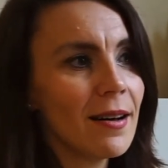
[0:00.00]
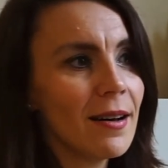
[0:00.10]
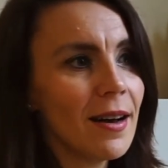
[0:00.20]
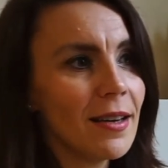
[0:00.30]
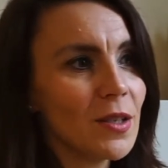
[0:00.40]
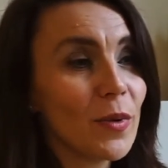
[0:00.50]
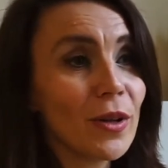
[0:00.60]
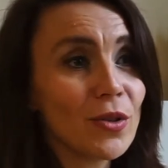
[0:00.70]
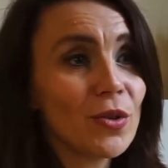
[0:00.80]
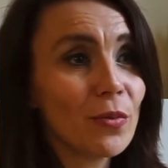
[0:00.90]
and it's better
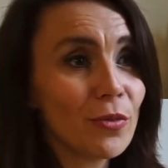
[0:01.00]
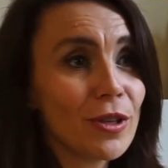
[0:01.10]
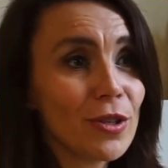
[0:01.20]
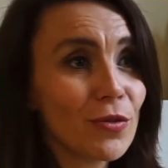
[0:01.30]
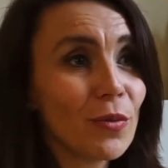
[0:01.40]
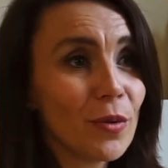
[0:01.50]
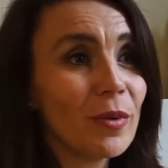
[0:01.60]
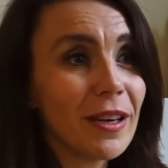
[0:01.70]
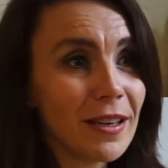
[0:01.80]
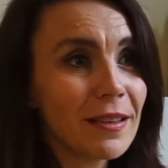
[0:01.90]
to embrace it from the
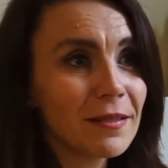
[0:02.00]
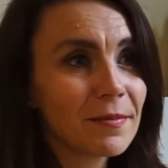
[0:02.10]
beginning.